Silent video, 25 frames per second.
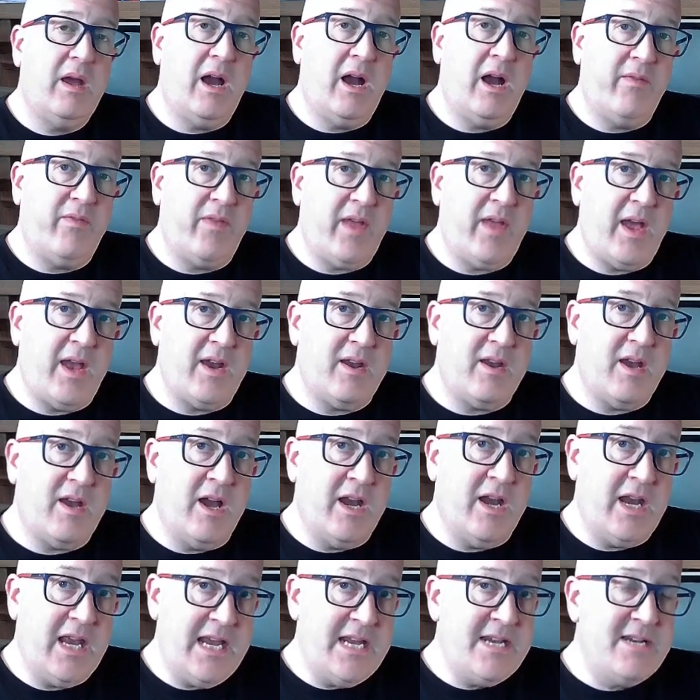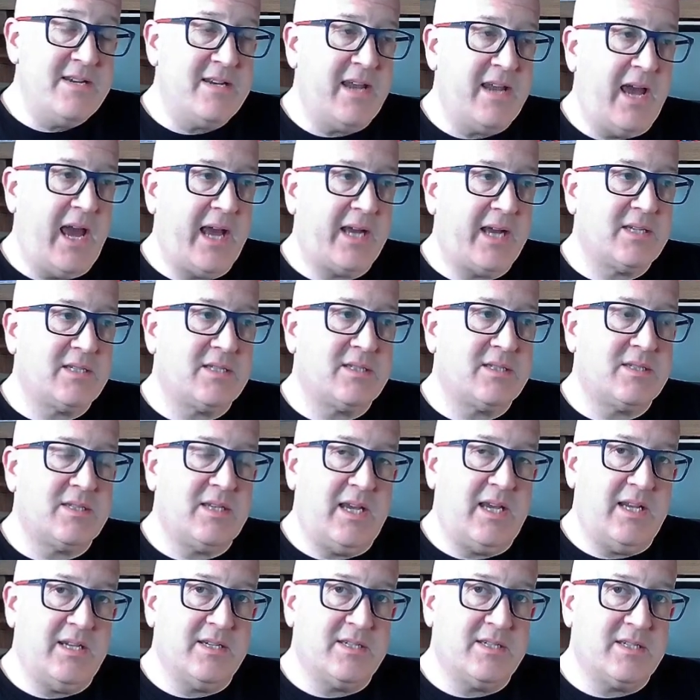and then an index
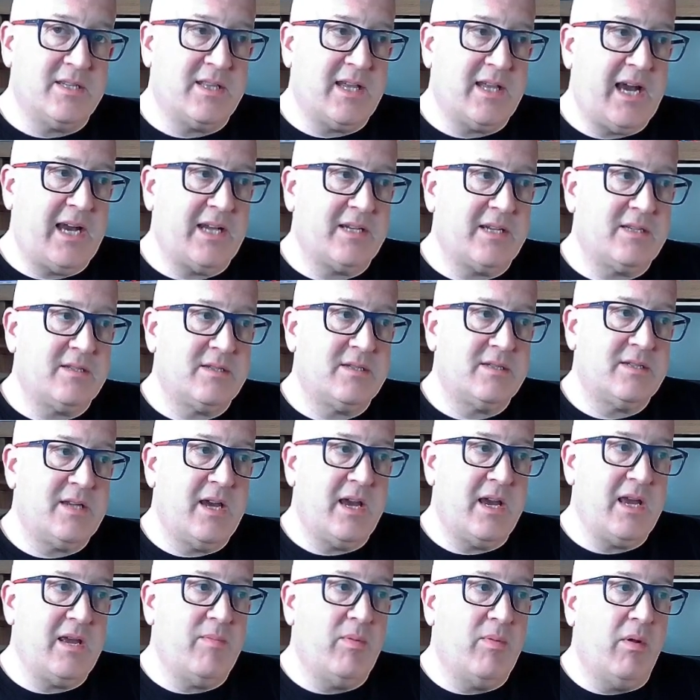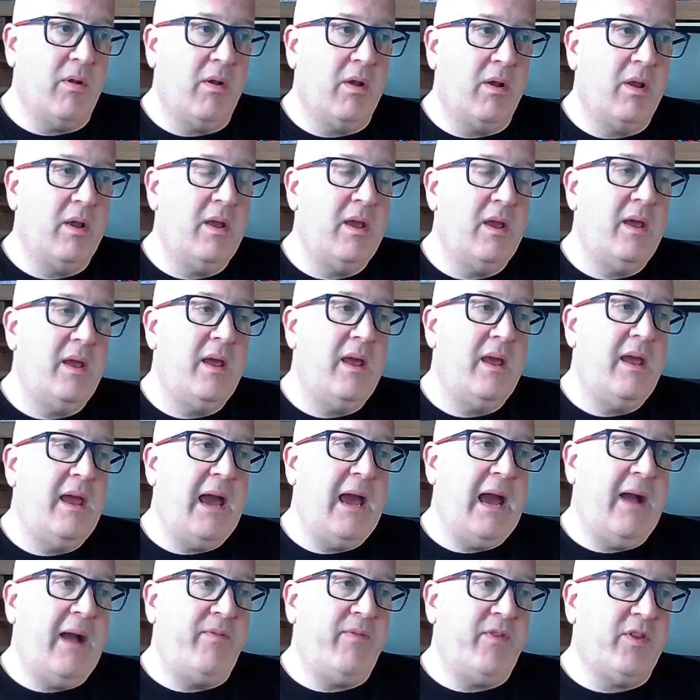into that table.
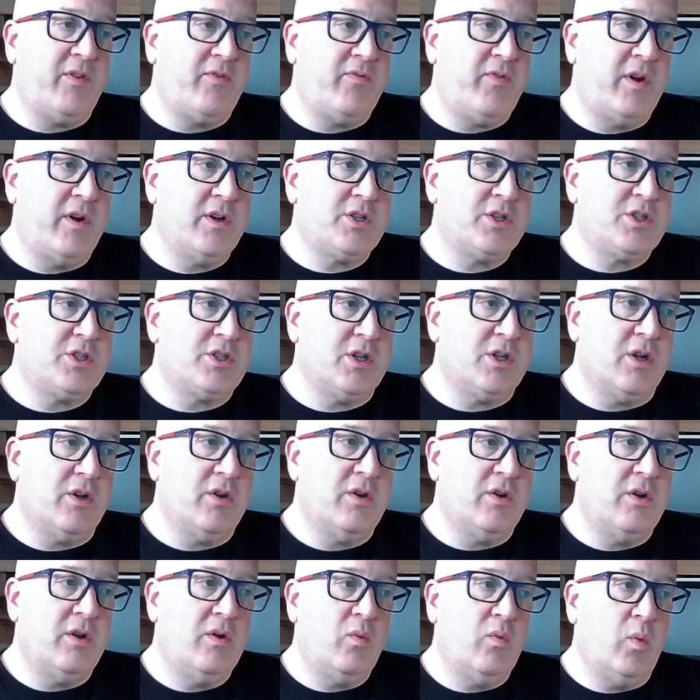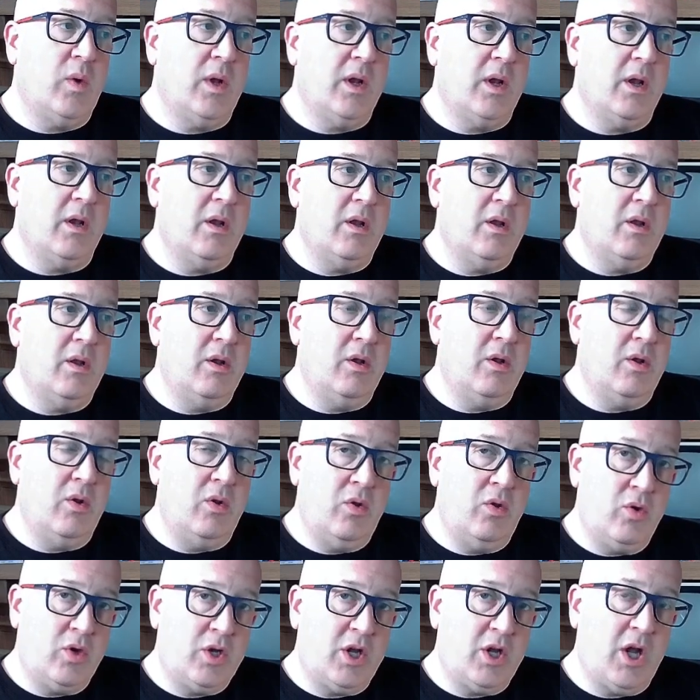And this function will
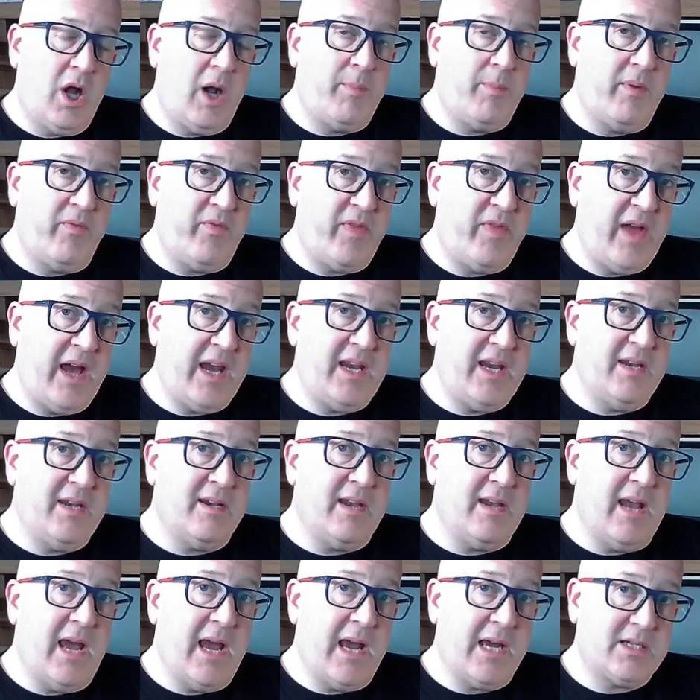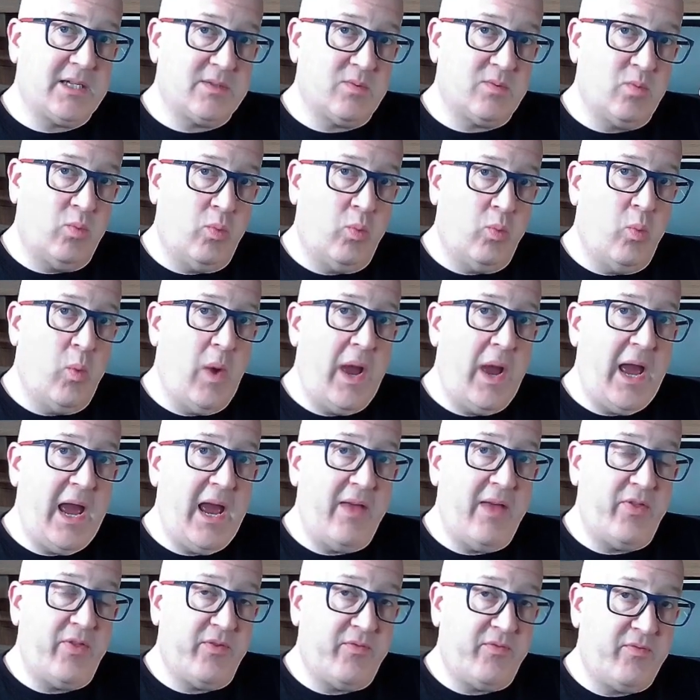look up at that index
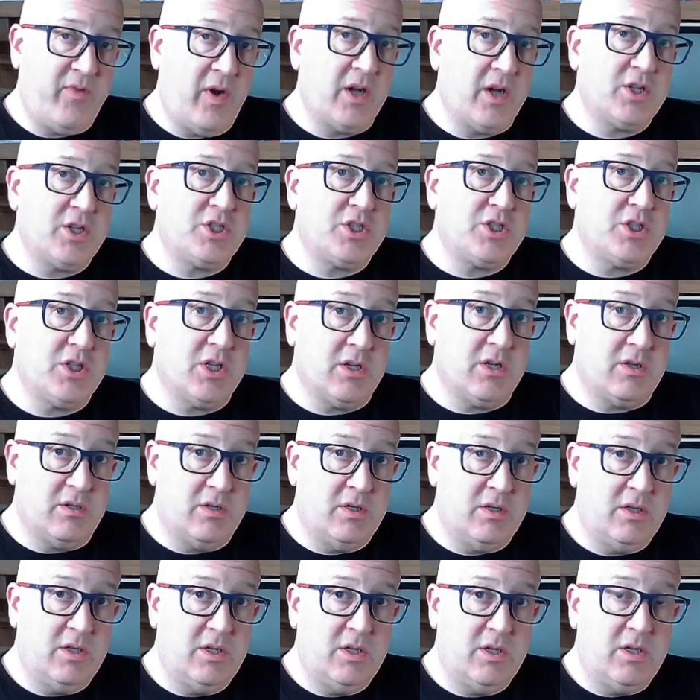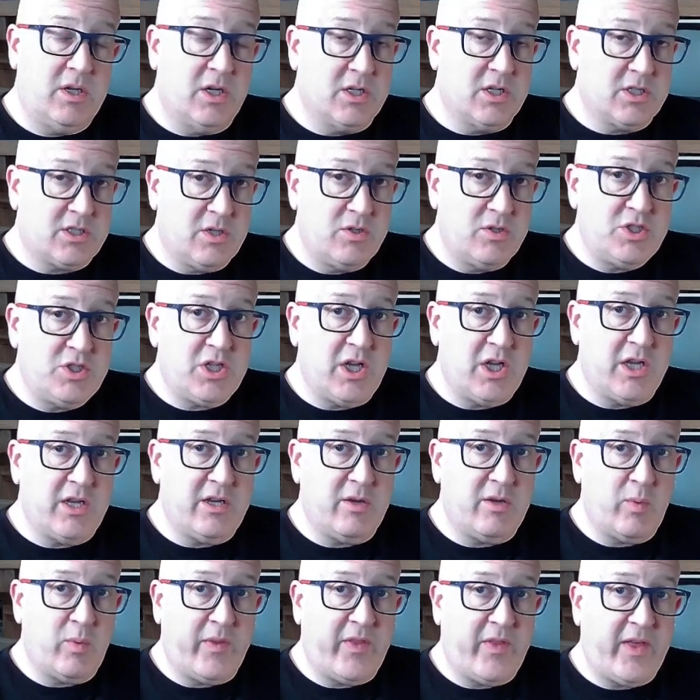where the function
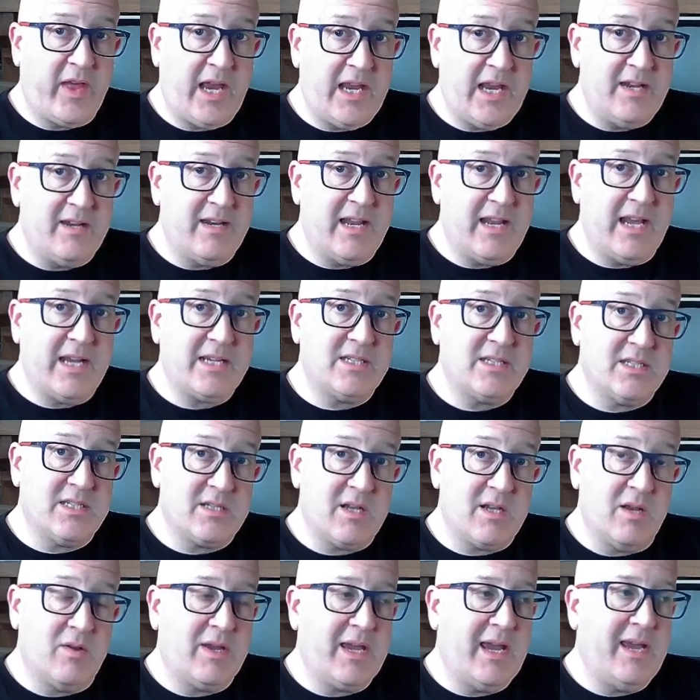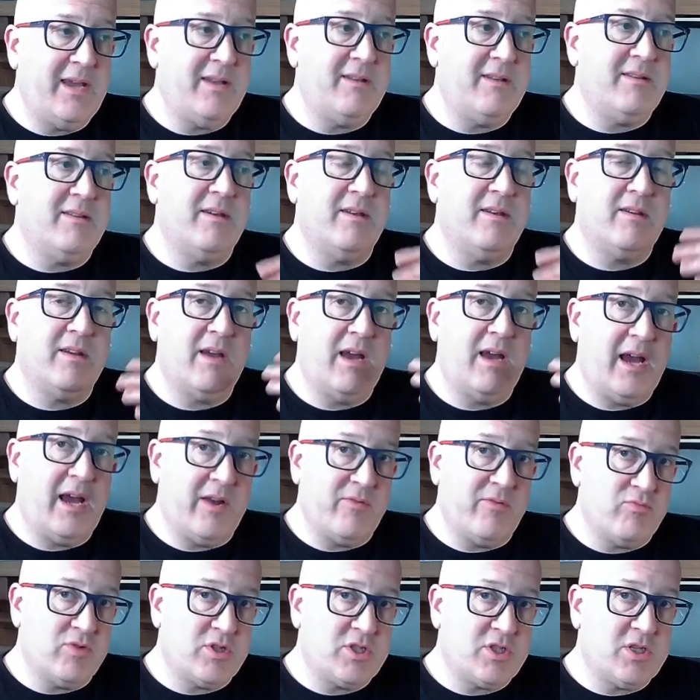associated with that index is located
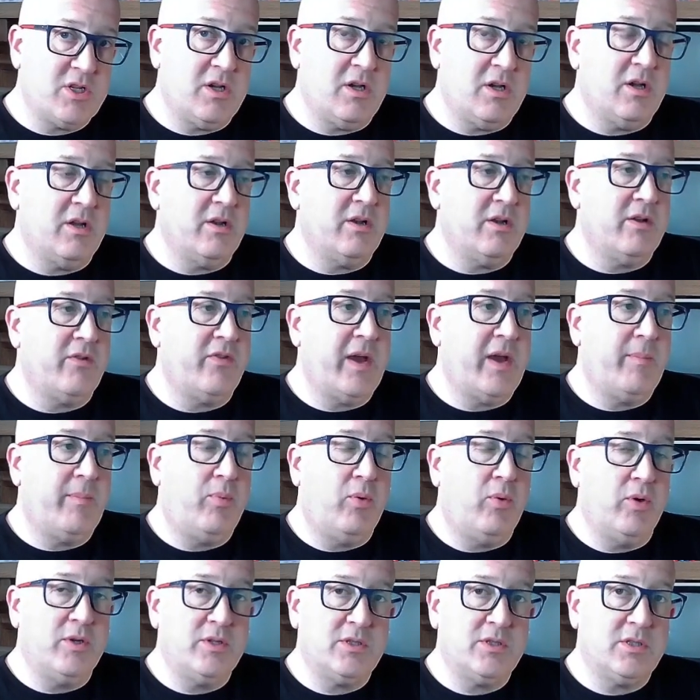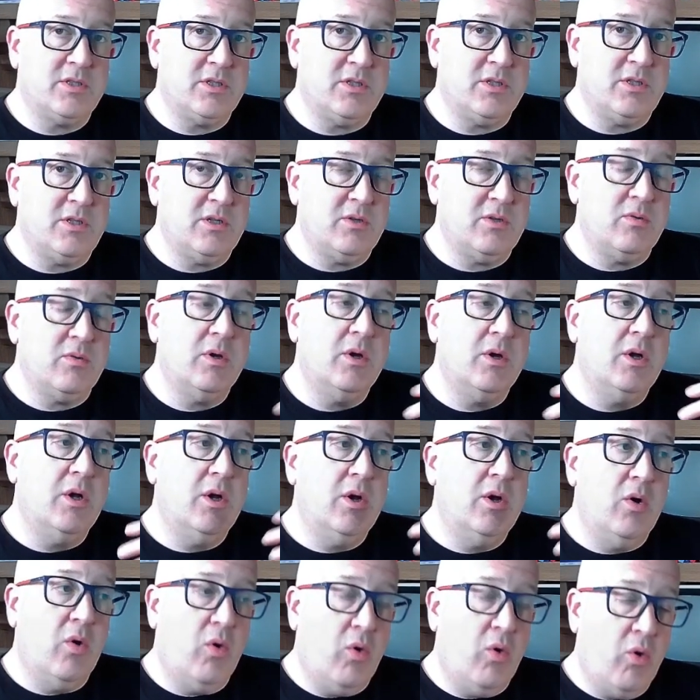and return that pointer to you,
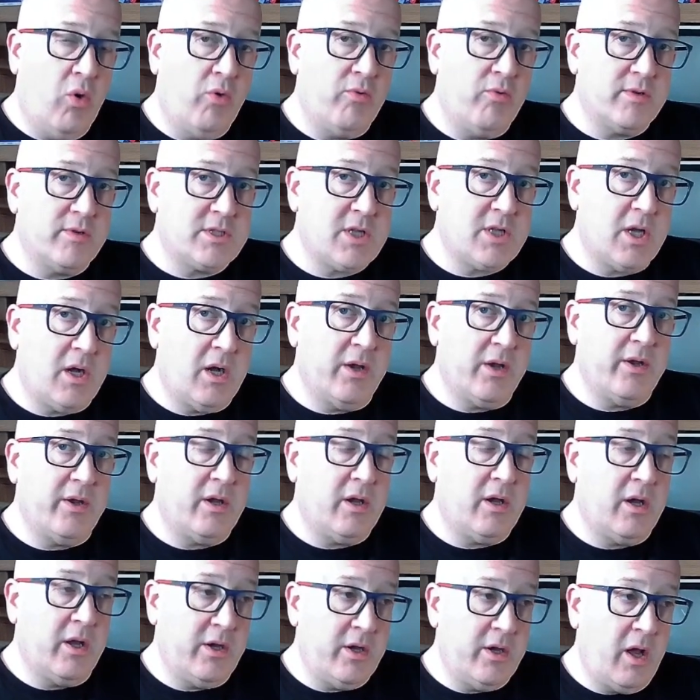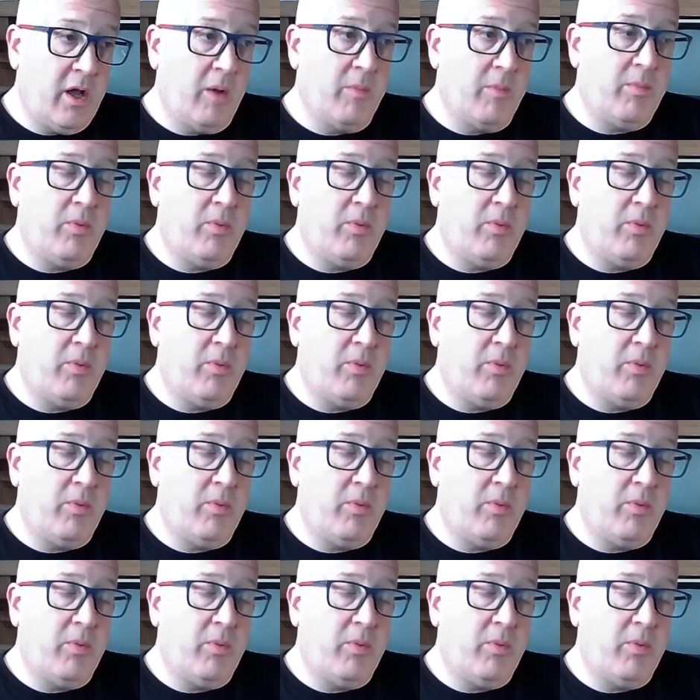or return a null